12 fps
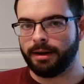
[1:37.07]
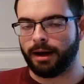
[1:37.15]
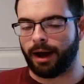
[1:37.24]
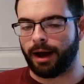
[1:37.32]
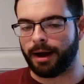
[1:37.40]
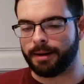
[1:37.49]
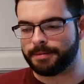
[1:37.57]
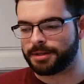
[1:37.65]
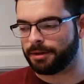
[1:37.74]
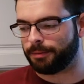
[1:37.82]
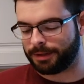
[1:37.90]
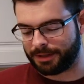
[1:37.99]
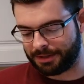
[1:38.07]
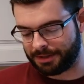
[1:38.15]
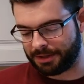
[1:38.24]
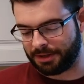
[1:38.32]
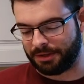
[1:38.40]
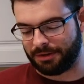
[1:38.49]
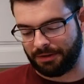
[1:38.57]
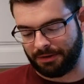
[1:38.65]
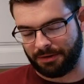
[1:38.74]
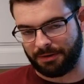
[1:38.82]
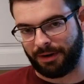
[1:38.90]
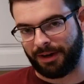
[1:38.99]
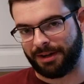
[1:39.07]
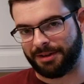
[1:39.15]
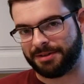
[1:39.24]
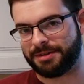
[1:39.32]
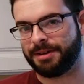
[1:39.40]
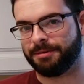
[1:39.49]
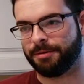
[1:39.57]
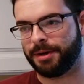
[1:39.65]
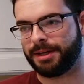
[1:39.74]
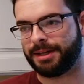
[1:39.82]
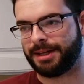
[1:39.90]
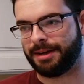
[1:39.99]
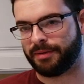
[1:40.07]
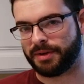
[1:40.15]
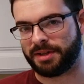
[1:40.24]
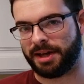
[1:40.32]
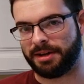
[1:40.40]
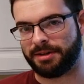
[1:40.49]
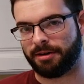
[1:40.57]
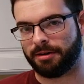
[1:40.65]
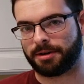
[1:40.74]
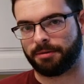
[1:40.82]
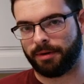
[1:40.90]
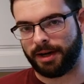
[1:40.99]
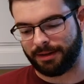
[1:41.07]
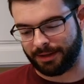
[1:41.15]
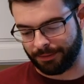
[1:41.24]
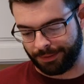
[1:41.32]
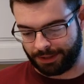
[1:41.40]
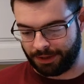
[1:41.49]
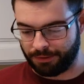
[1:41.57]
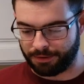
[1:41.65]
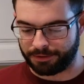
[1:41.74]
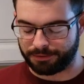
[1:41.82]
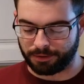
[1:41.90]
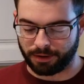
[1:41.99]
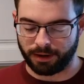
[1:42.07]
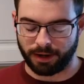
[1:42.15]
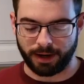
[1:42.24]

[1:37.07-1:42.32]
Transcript: Um, so what this is going to do is really give us that dark red that we're going for.